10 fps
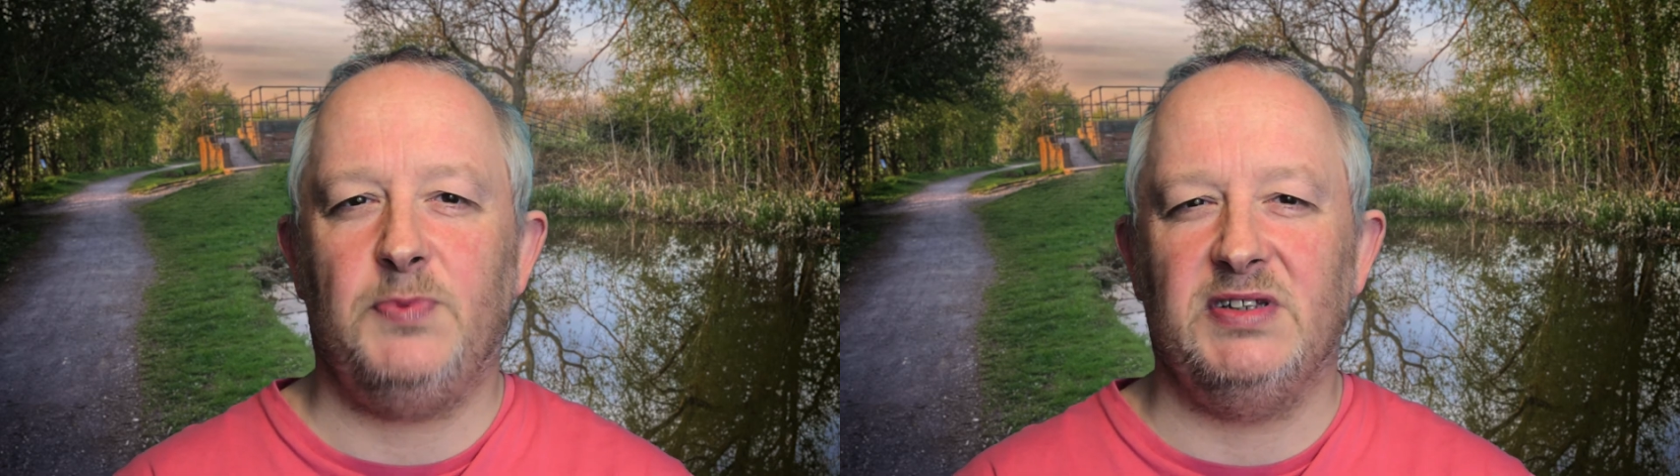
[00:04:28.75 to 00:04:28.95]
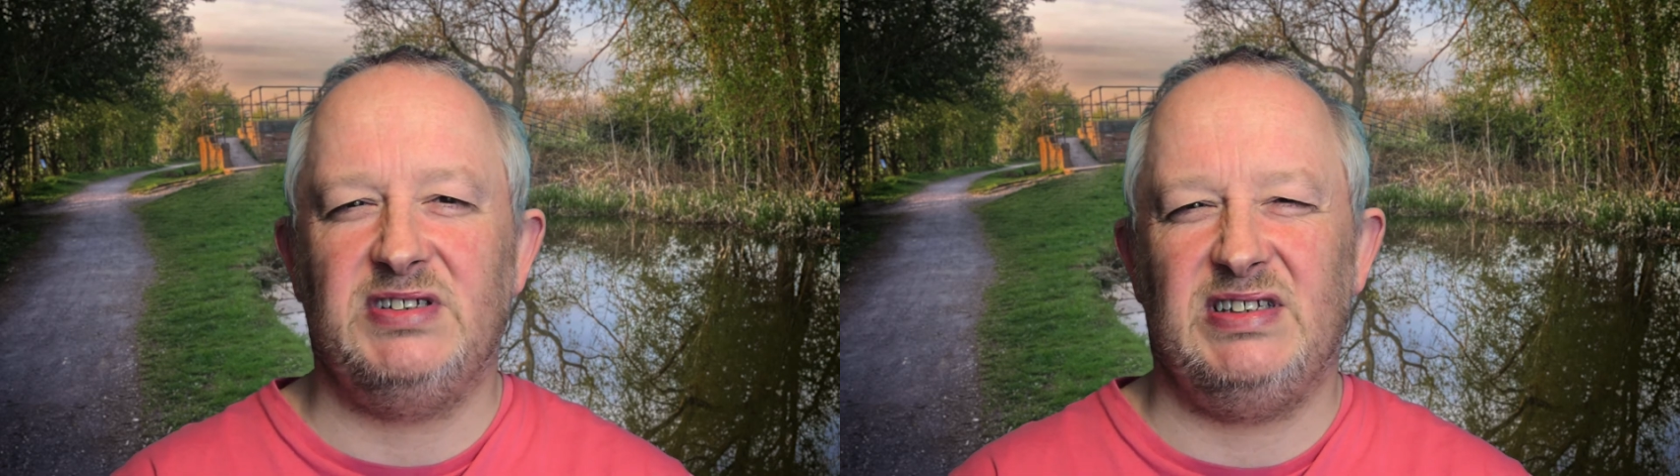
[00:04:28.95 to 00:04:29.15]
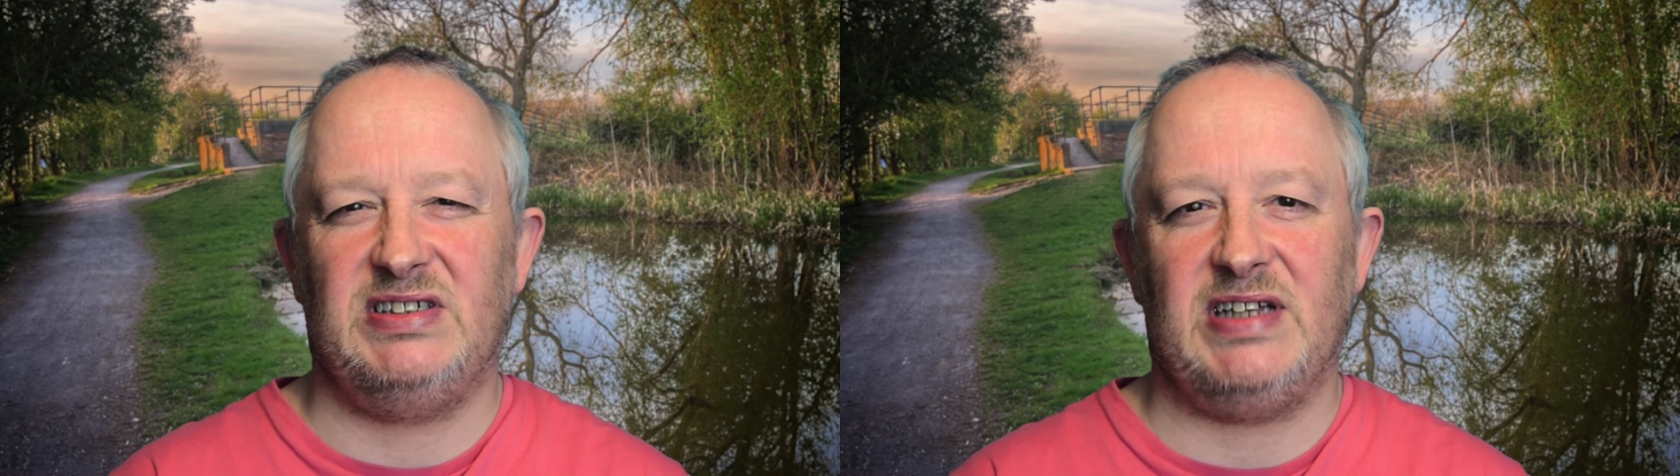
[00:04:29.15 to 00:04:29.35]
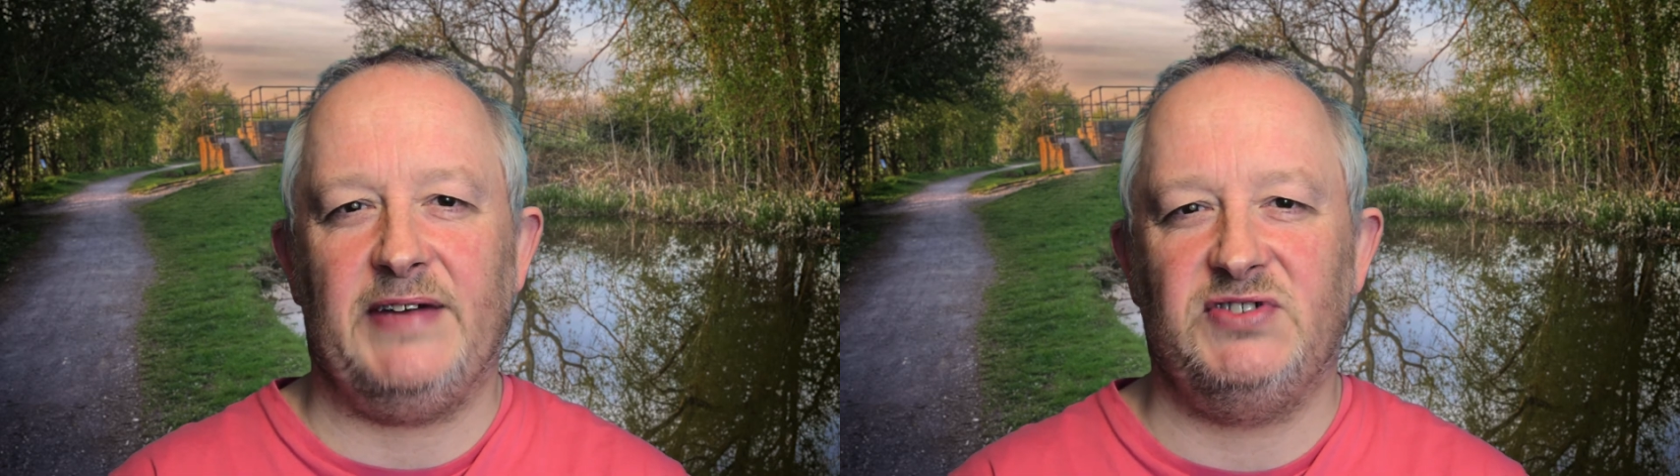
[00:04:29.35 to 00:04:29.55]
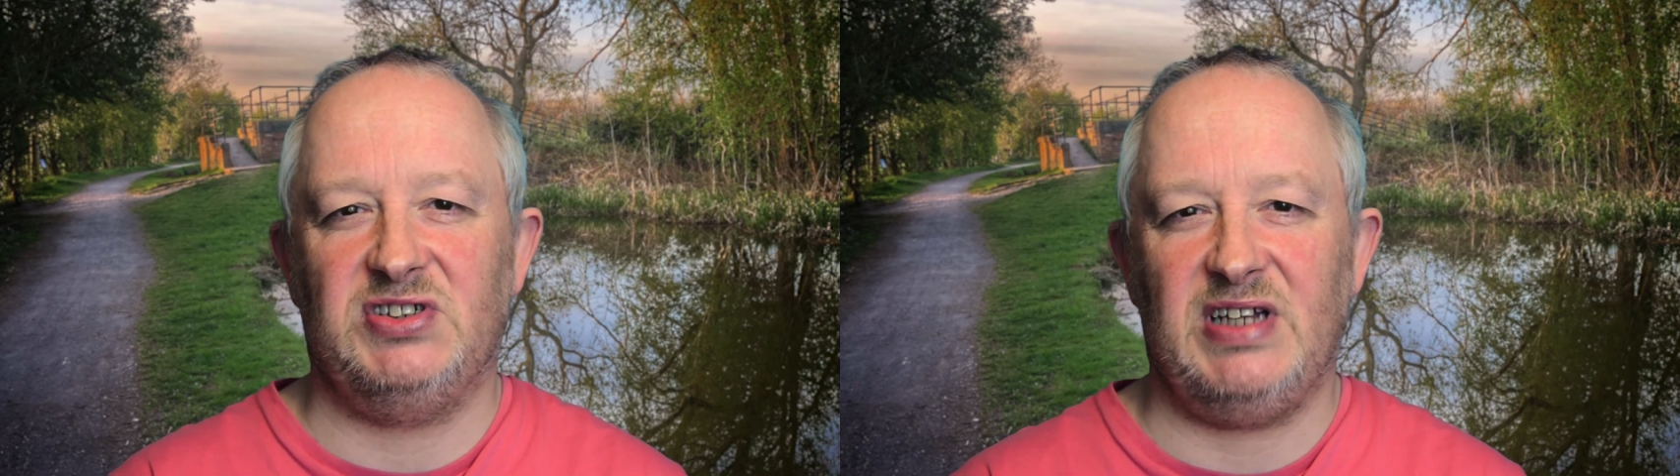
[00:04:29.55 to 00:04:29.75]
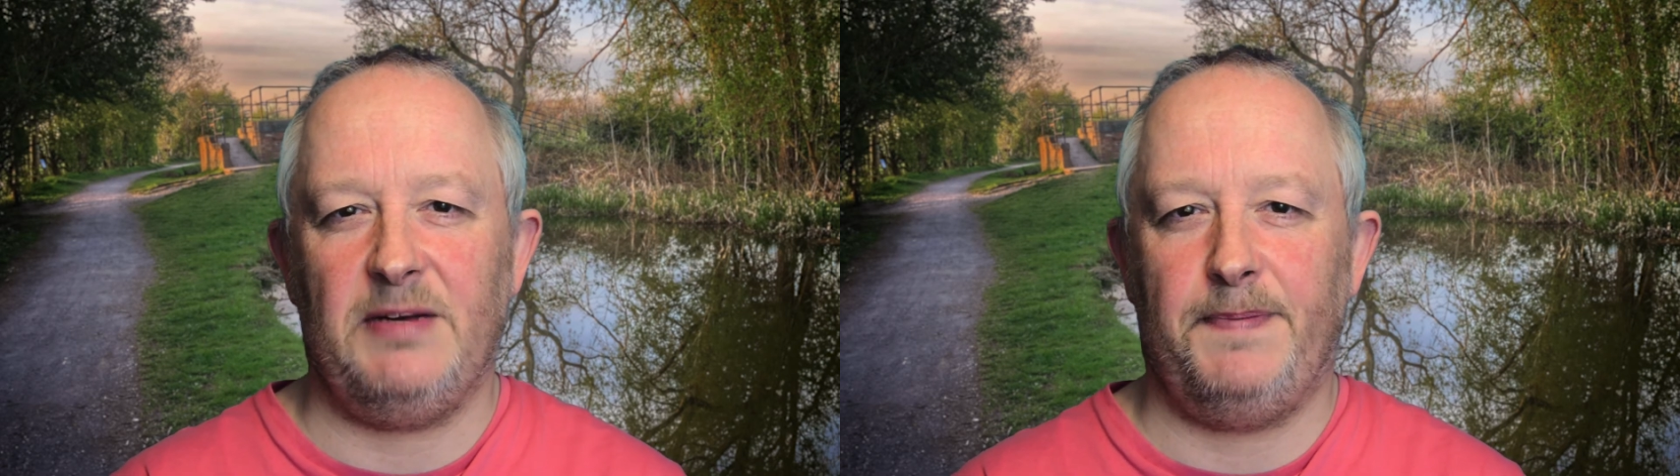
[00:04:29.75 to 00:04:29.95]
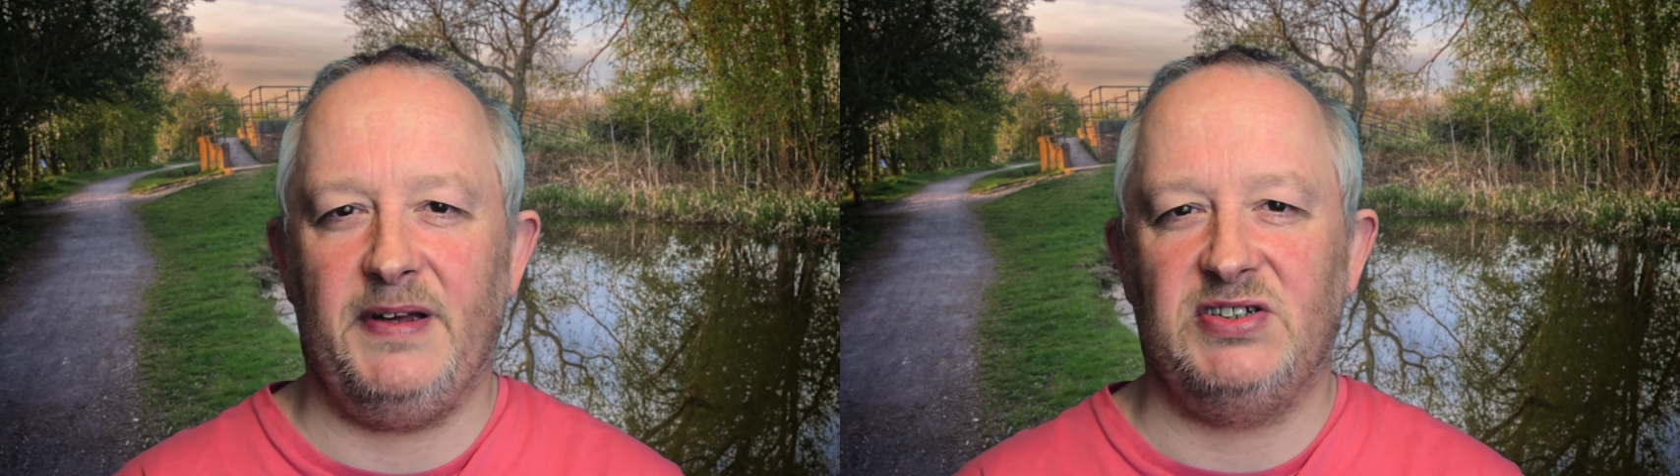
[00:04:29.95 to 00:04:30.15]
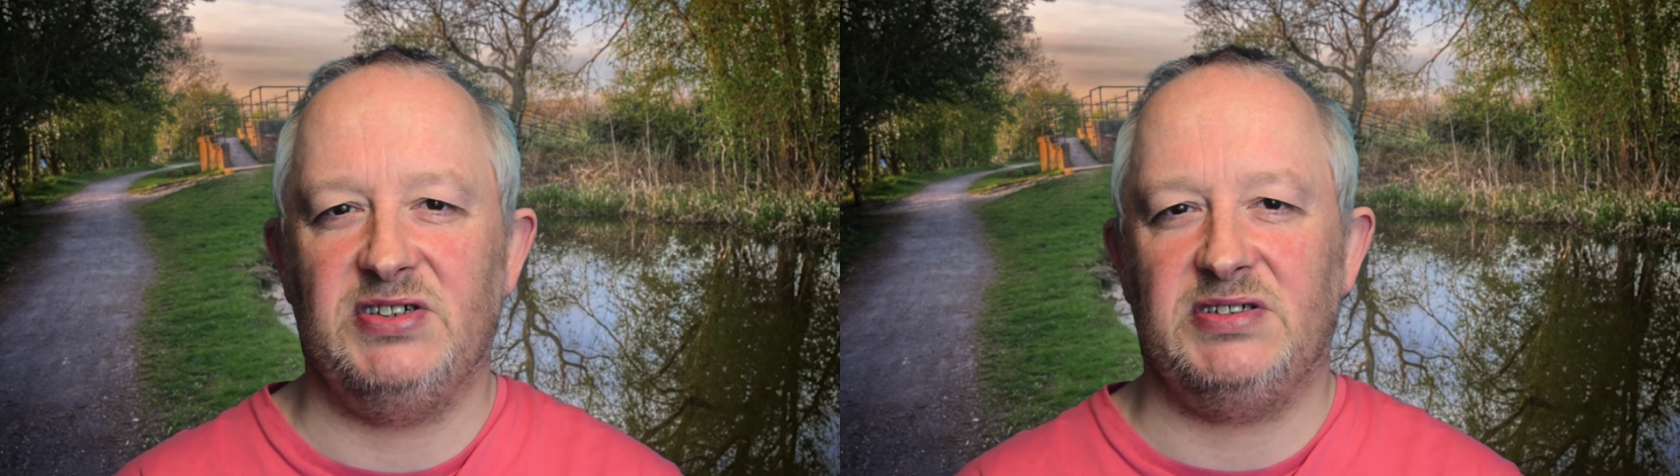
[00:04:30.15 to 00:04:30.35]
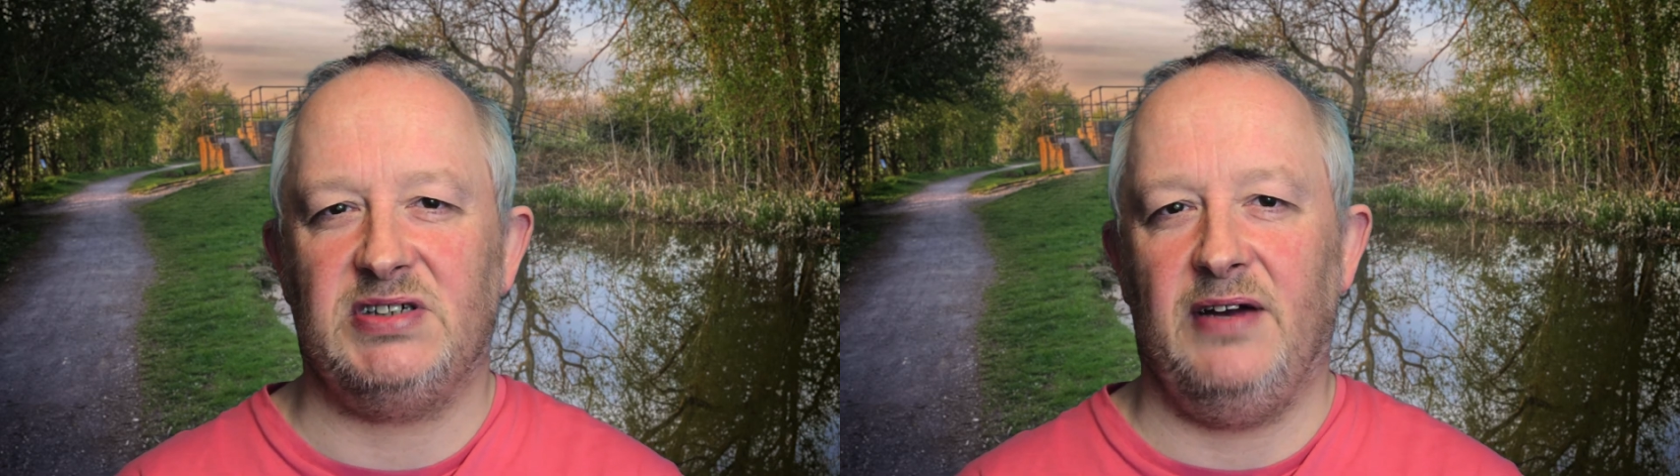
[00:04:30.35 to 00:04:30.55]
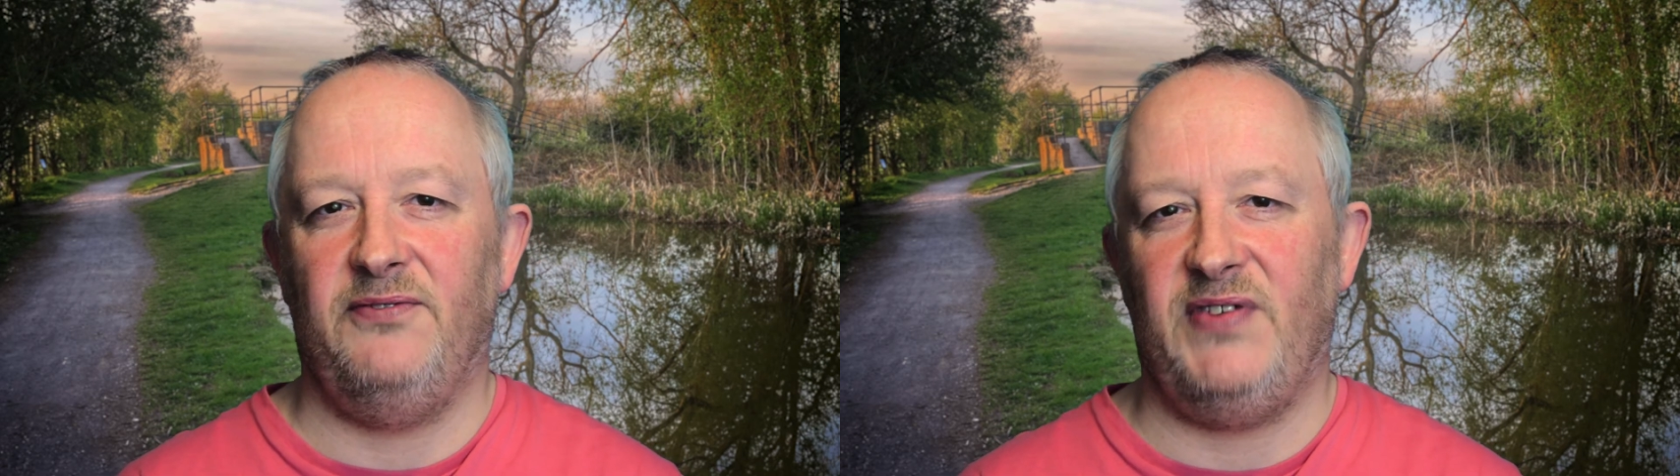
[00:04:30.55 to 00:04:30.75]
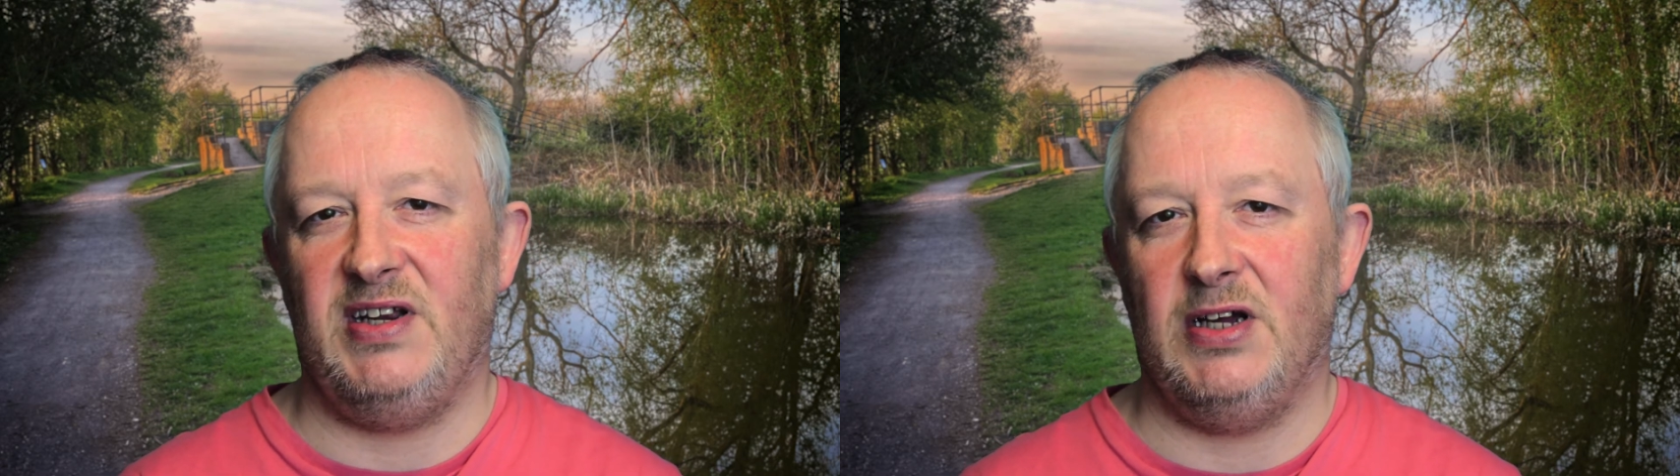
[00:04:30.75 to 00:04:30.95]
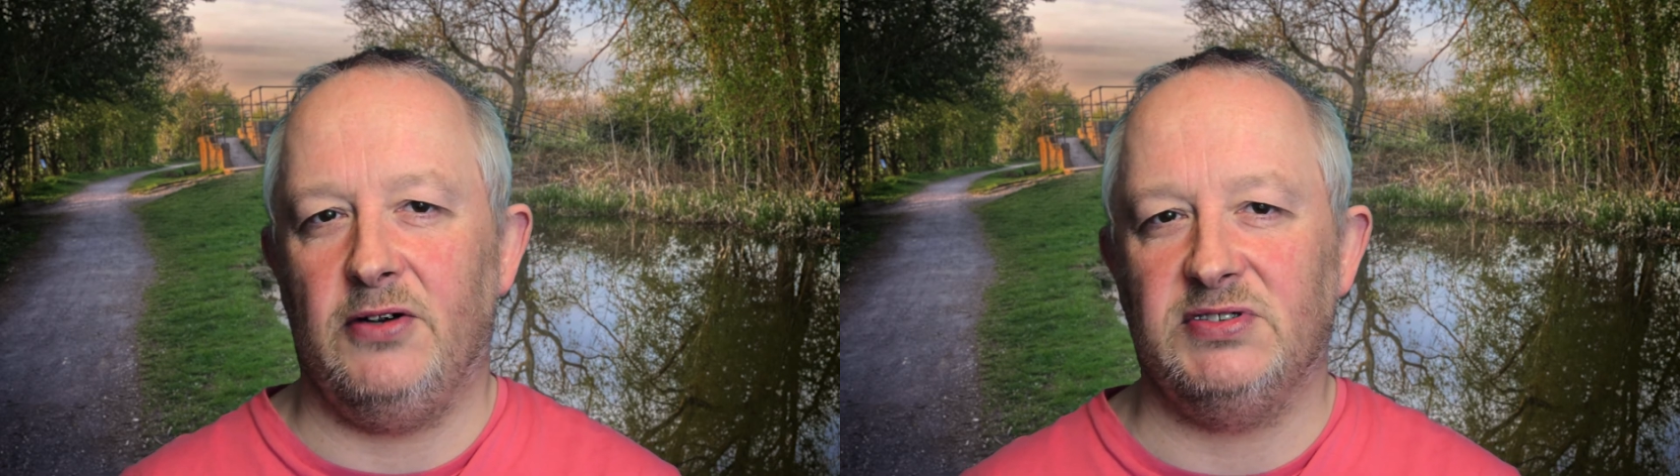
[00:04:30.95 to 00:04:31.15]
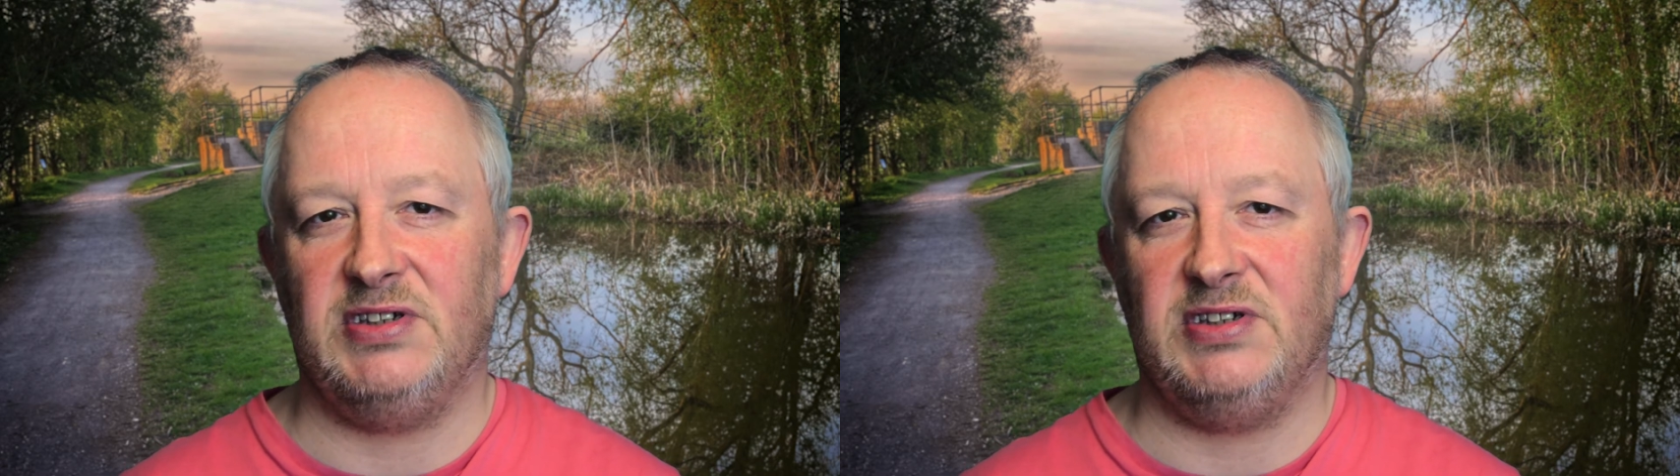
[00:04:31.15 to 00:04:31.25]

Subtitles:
wanted staff to send pictures and videos